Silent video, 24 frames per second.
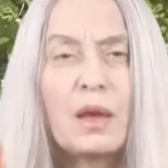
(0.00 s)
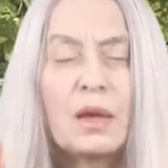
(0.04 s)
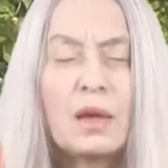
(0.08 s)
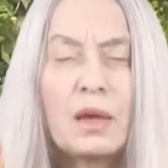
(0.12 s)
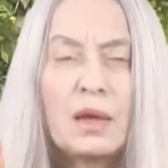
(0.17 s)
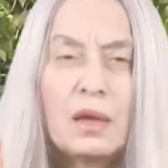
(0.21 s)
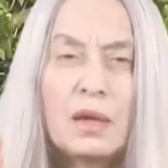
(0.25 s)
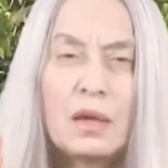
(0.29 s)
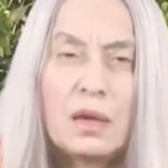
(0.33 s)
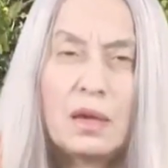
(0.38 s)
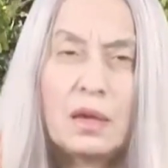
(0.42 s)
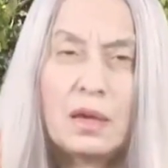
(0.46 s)

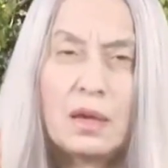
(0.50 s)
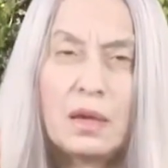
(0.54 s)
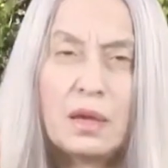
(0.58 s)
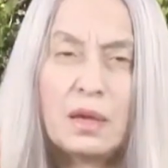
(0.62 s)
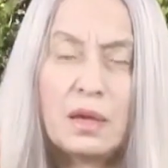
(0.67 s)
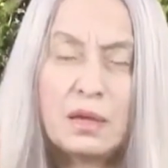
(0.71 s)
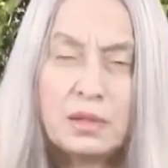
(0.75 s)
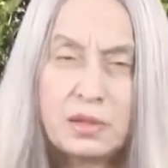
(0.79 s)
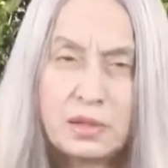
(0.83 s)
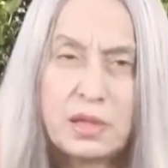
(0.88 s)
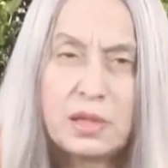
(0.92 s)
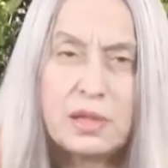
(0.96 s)

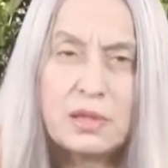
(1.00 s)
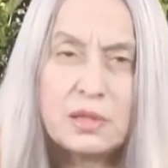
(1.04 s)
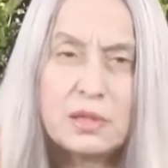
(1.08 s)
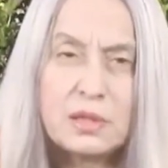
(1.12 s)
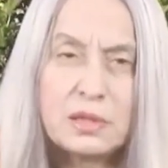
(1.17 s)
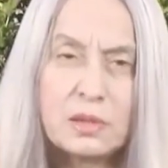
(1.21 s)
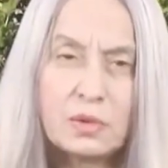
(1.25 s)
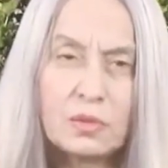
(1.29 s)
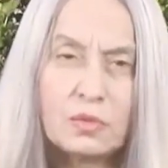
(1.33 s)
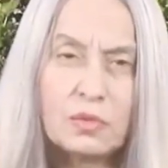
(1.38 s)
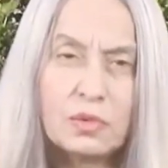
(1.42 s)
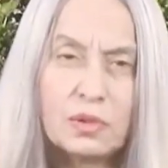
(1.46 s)
It is
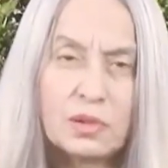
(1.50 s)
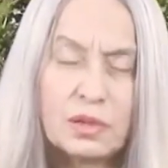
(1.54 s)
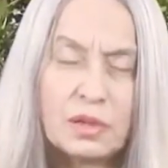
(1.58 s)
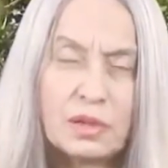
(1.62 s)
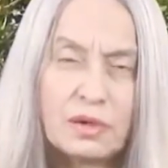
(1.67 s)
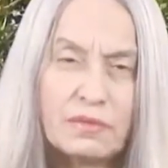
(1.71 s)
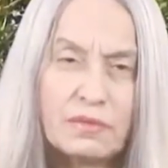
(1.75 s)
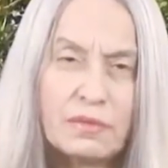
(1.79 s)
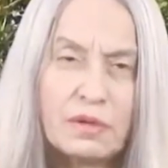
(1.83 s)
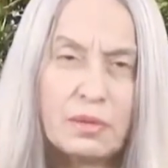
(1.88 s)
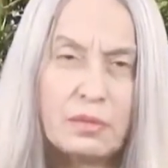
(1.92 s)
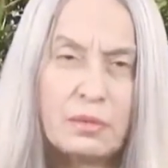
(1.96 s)
the work
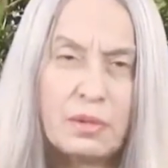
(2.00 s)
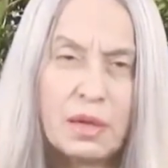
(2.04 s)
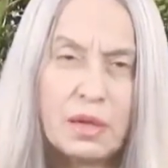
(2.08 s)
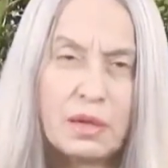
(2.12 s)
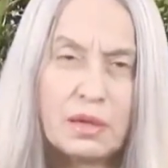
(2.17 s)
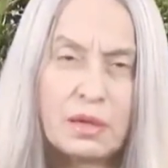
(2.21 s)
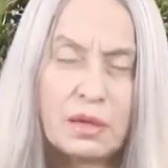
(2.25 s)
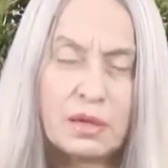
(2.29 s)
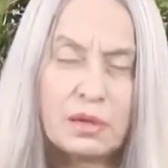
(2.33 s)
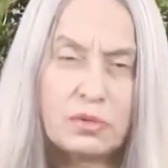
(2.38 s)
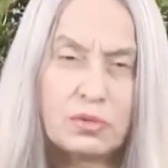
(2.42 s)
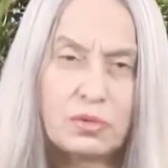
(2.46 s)
of the
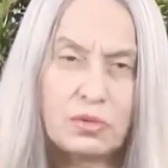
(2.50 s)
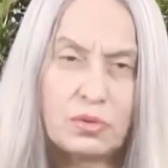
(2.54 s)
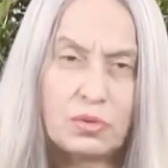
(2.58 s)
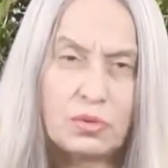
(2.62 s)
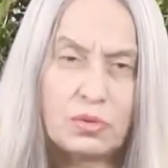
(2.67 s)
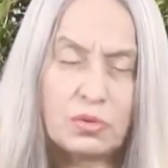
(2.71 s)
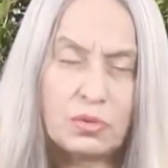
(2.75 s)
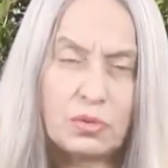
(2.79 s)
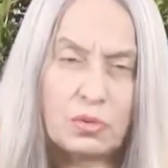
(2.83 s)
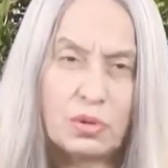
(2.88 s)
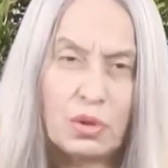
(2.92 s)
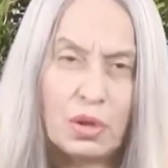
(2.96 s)
Mother
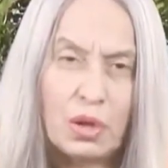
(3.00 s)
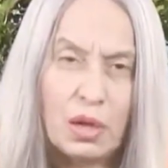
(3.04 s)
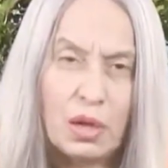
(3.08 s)
to